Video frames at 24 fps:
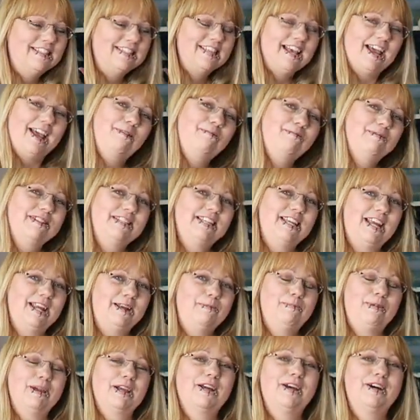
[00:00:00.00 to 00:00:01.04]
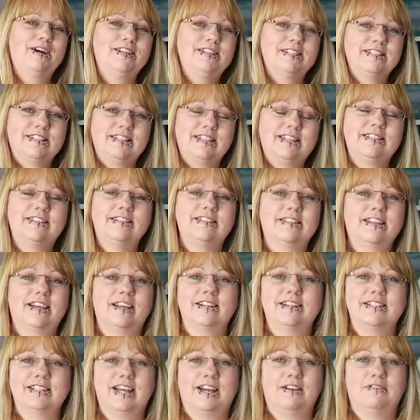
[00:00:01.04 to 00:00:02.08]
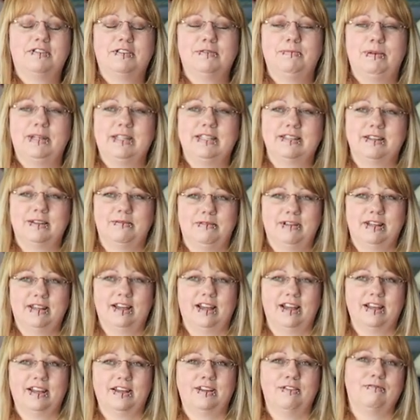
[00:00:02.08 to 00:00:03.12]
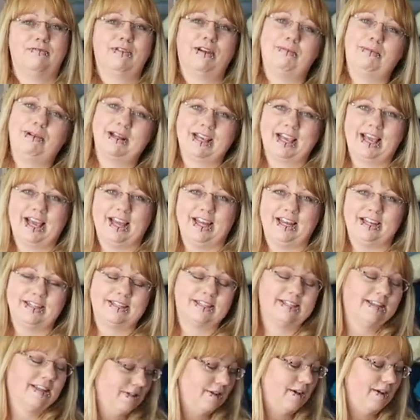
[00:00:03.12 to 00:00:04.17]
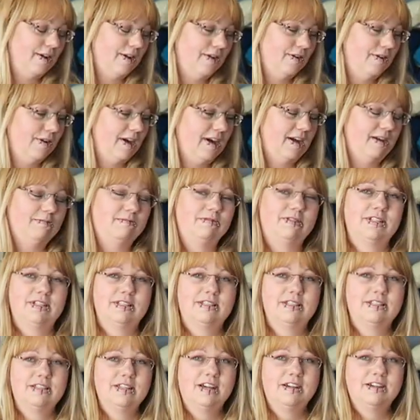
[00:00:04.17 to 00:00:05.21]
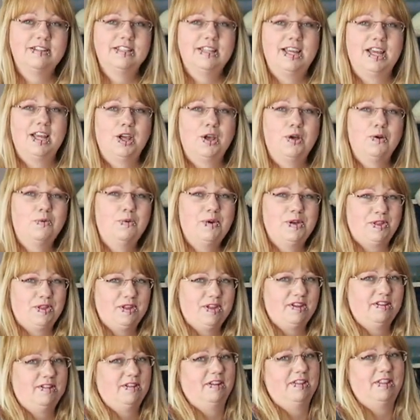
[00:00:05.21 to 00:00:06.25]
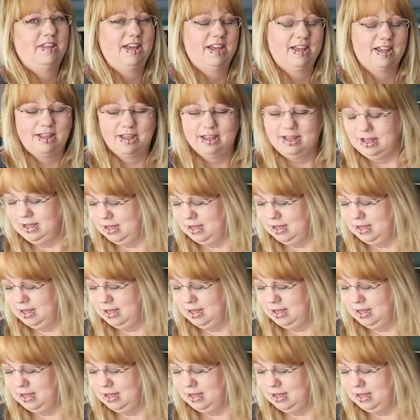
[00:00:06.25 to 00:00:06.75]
is empty because this is going to have to be something I can replicate. So I'm just starting with nothing.